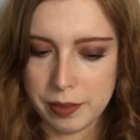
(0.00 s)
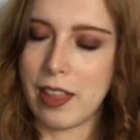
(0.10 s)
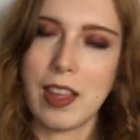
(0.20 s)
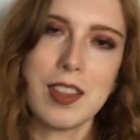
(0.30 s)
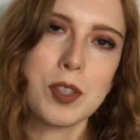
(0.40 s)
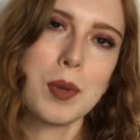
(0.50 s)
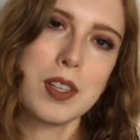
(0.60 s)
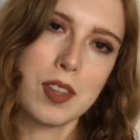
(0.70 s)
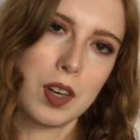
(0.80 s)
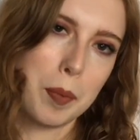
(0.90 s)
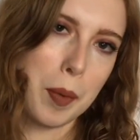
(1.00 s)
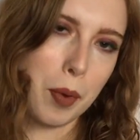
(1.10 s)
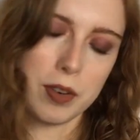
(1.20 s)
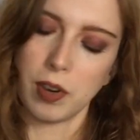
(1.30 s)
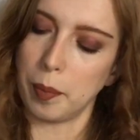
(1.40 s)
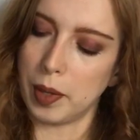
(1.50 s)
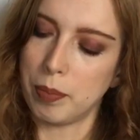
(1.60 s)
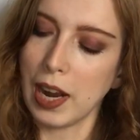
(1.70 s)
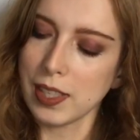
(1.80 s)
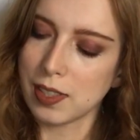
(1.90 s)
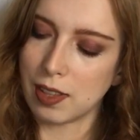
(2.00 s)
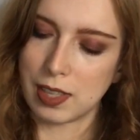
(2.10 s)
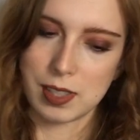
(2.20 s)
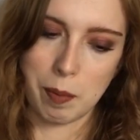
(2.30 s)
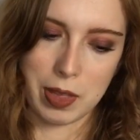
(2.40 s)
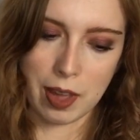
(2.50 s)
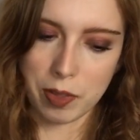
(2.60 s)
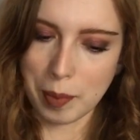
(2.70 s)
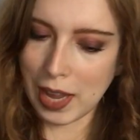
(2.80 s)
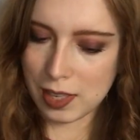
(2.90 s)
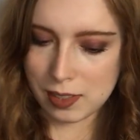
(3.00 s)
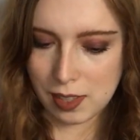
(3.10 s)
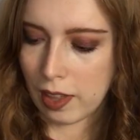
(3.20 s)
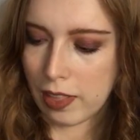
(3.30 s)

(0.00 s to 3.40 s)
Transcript: I think this one is a little bit more firmly pressed than some of the other mattes.